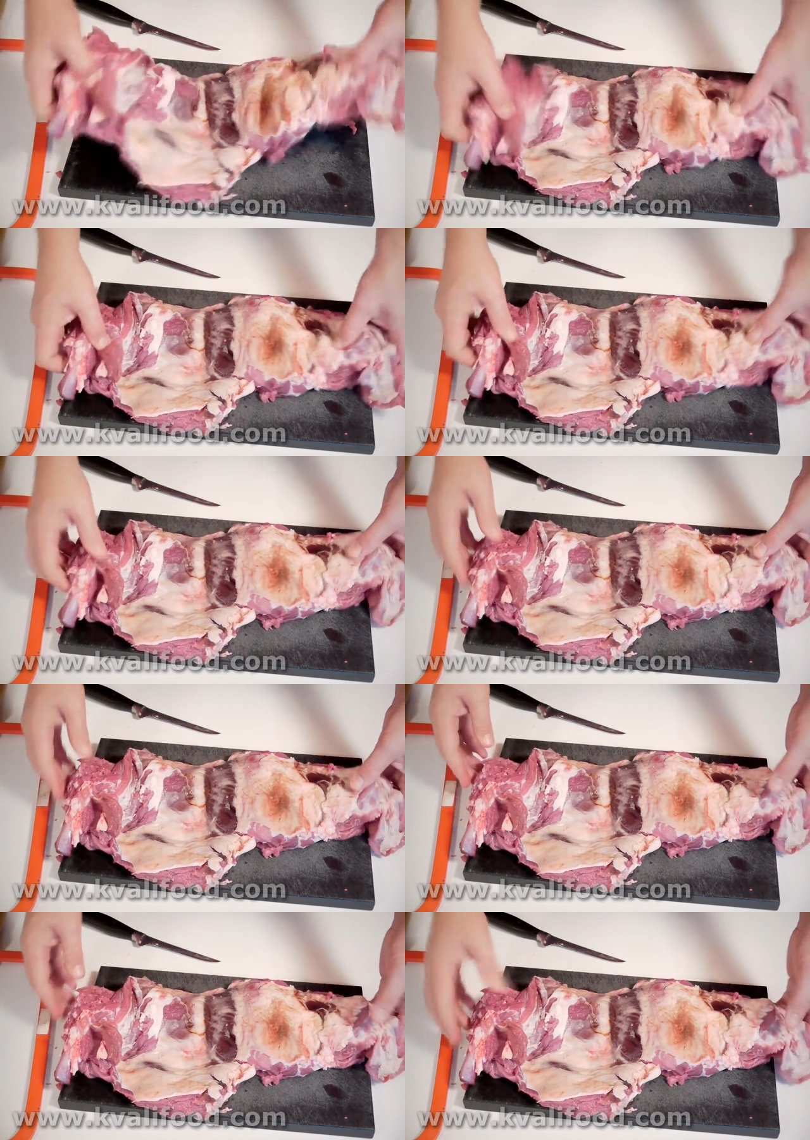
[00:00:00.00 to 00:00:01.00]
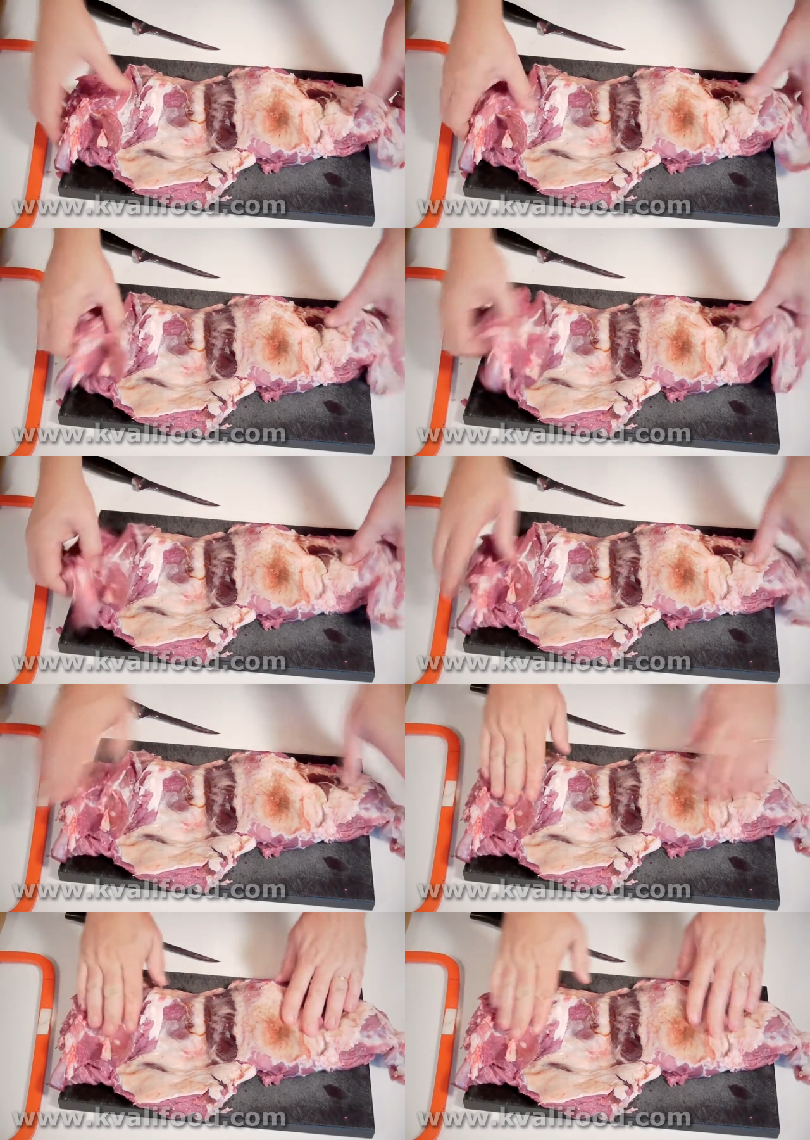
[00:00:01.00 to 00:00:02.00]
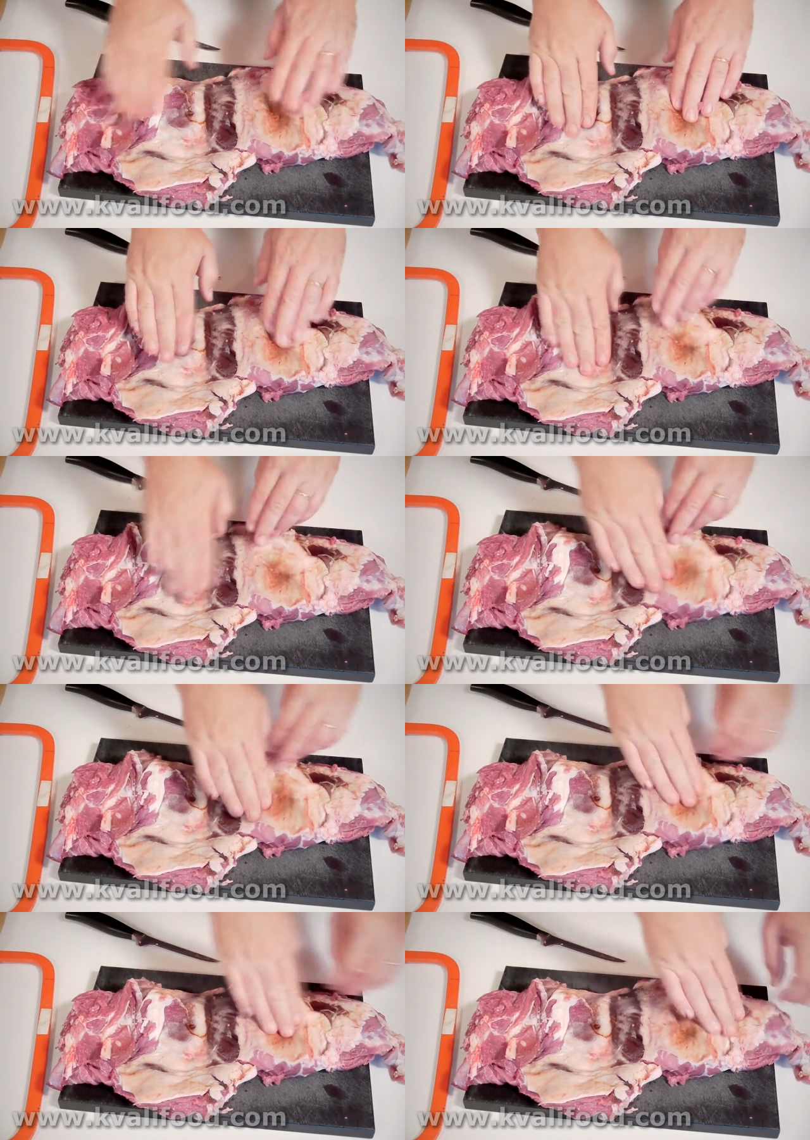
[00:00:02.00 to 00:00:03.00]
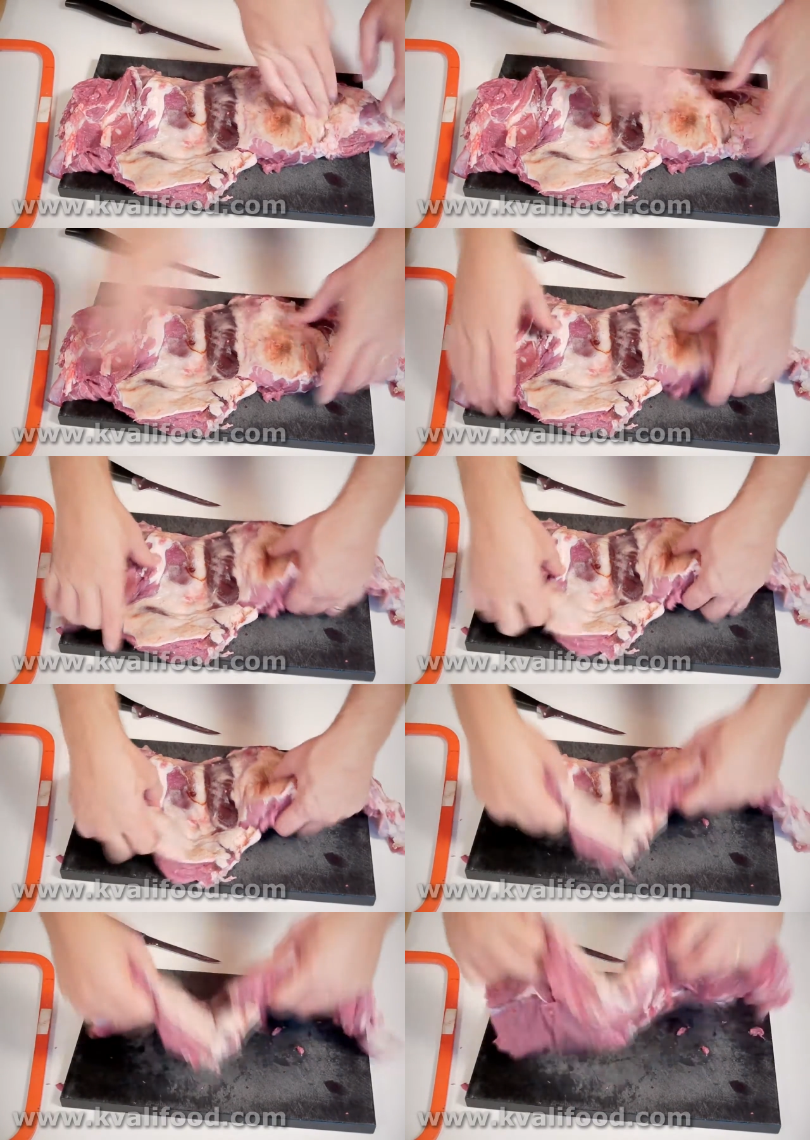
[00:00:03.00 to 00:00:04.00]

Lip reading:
(no speaker visible)